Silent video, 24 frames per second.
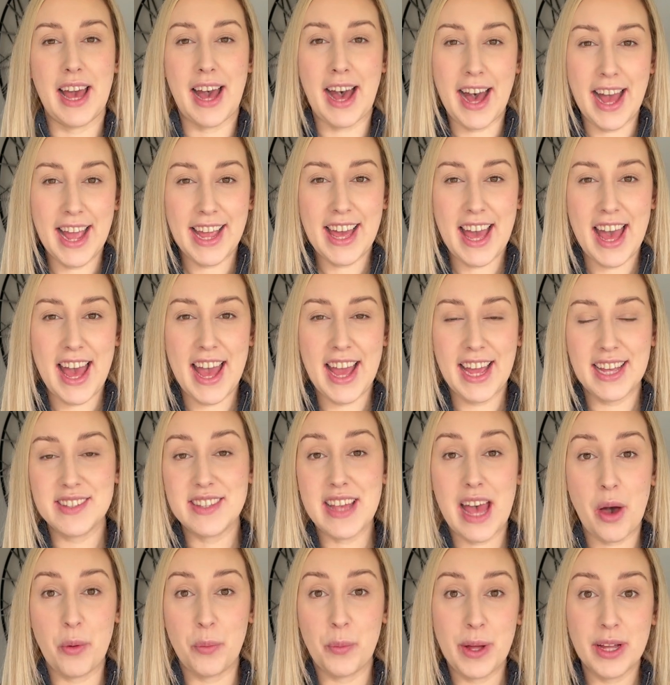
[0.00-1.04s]
Hi guys,
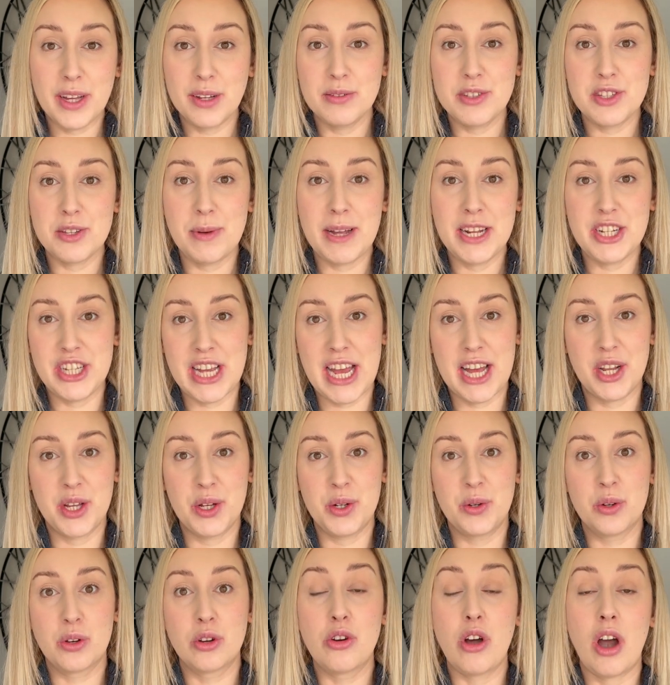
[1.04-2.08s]
and welcome to my
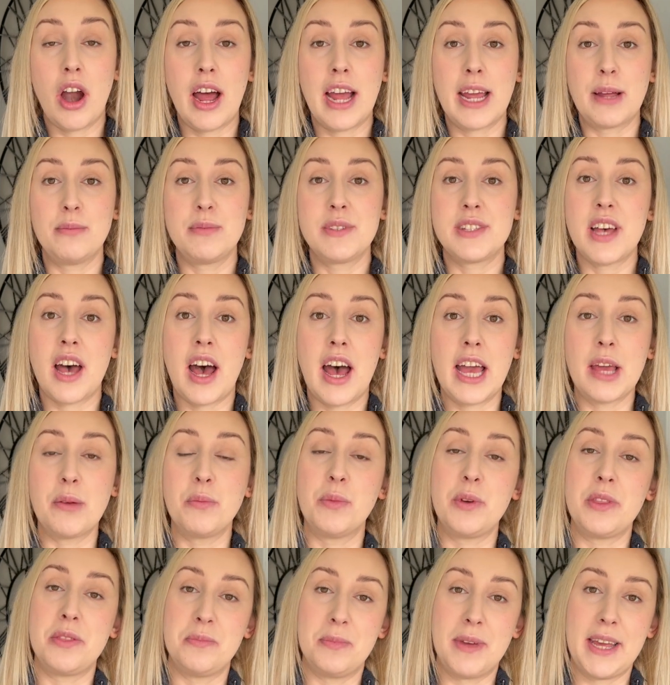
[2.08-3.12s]
channel, Crime Time
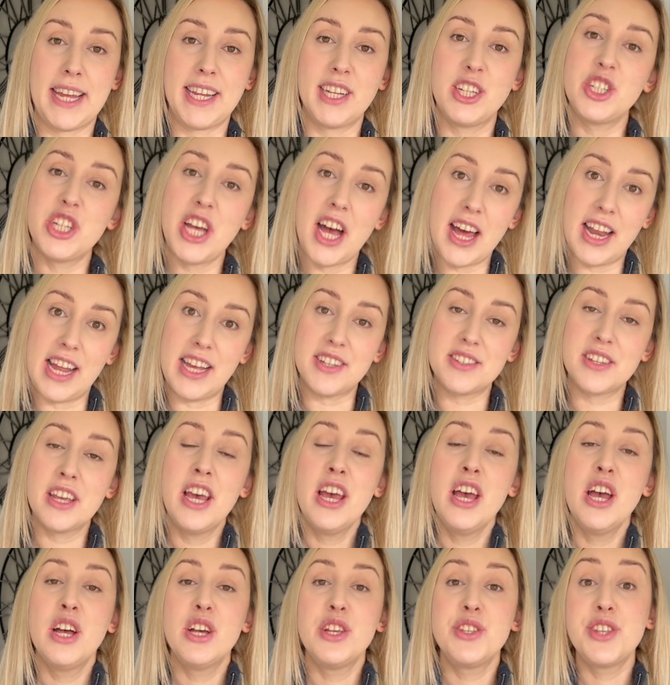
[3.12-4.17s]
with me, Charlotte.
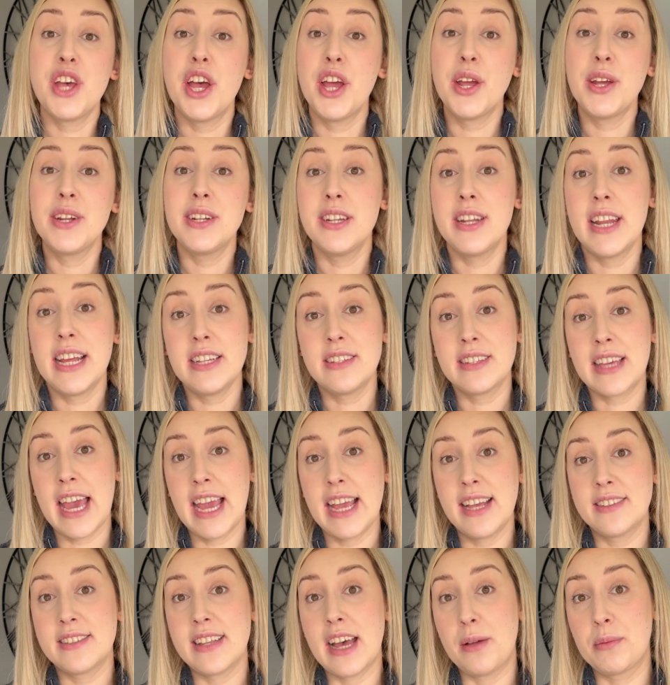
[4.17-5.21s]
So today's
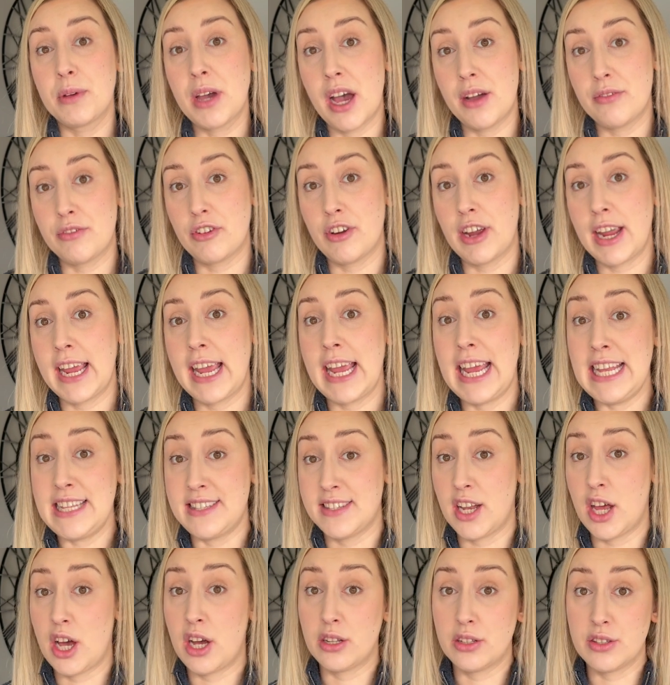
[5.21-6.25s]
case that I'm covering is
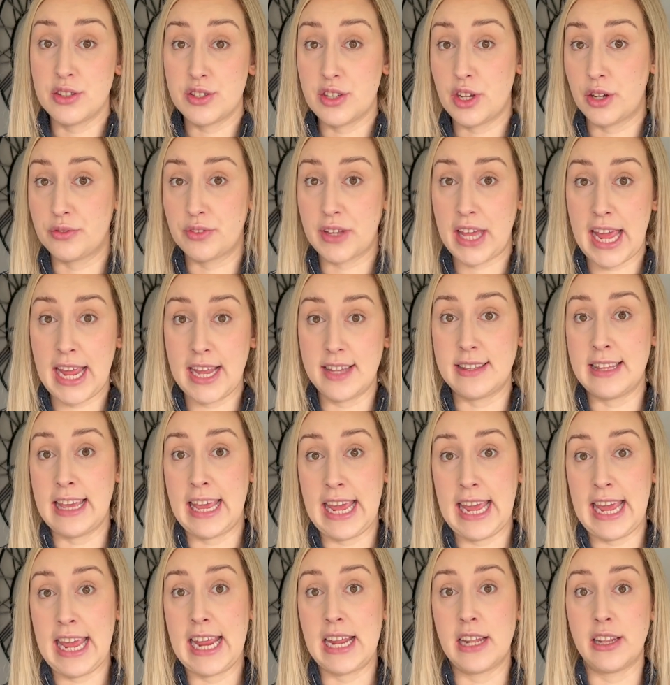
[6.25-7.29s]
an unsolved case
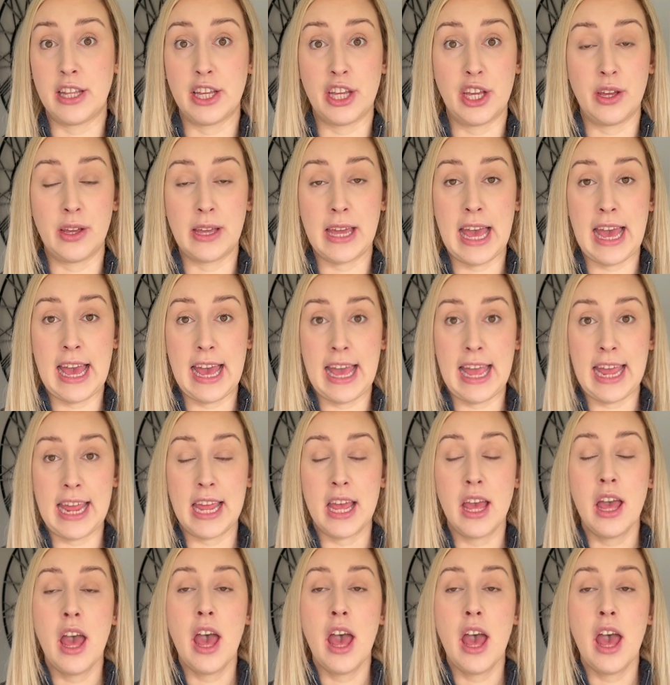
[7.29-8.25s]
here in the UK,